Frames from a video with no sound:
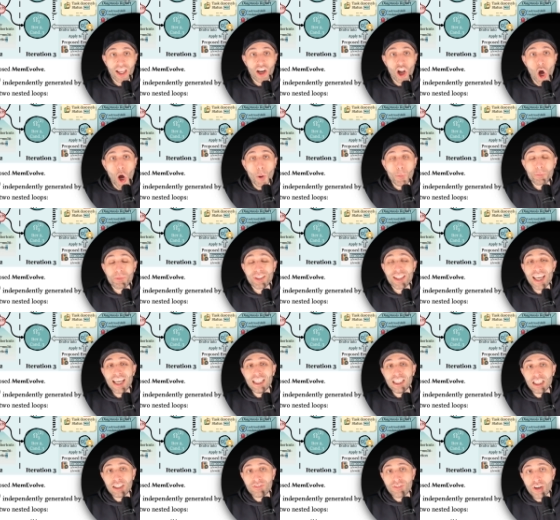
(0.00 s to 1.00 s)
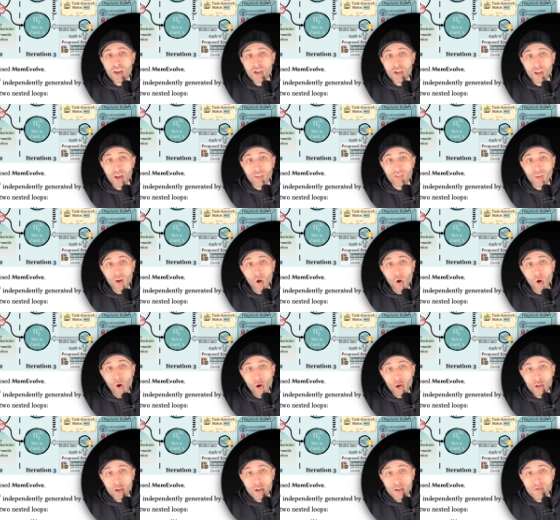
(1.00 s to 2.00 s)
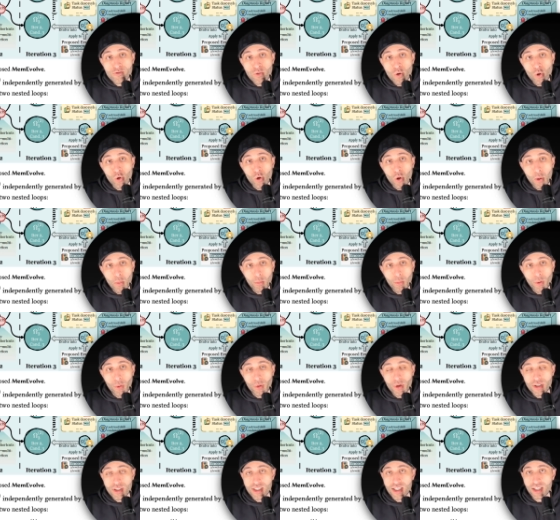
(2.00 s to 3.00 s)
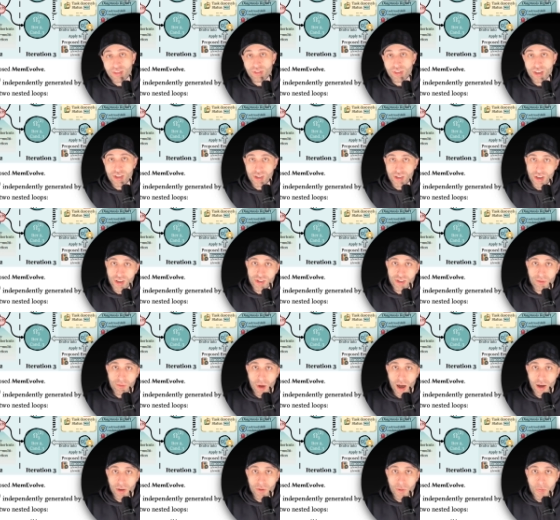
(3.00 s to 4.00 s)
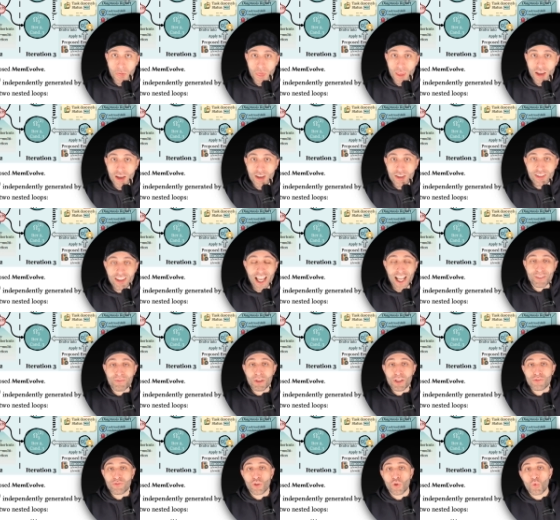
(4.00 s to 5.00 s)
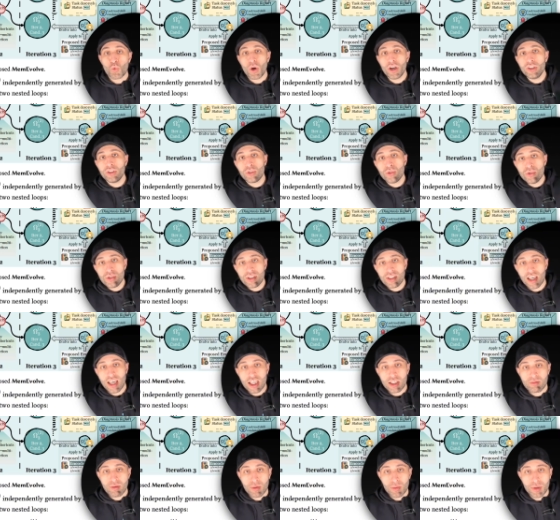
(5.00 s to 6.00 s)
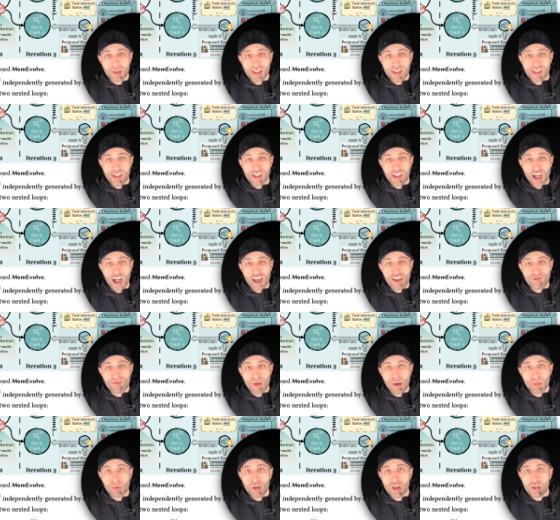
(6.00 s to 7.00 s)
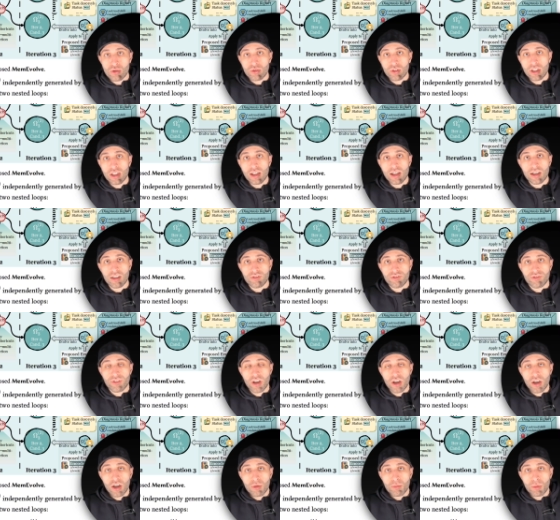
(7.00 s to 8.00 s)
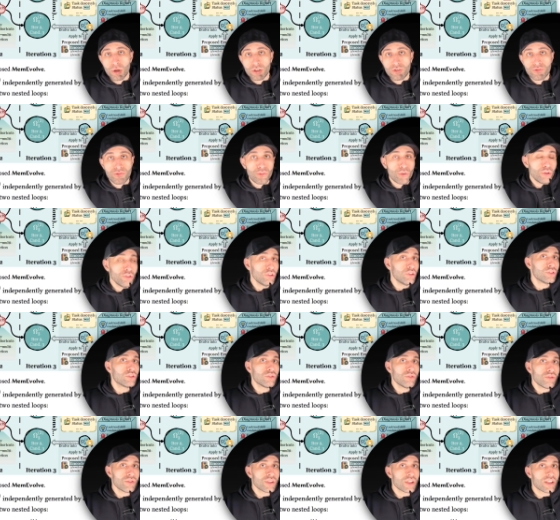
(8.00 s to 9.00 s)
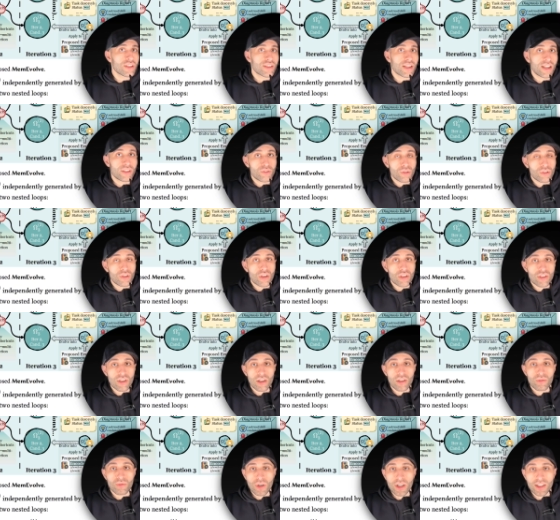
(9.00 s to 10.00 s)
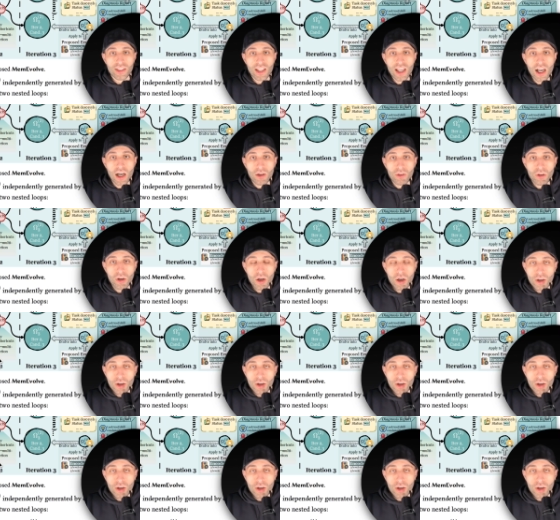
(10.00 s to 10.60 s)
an updated version of all these four components that we discussed about. That means for one use case, maybe this naive memory is good enough, but for your use case that you're designing right now,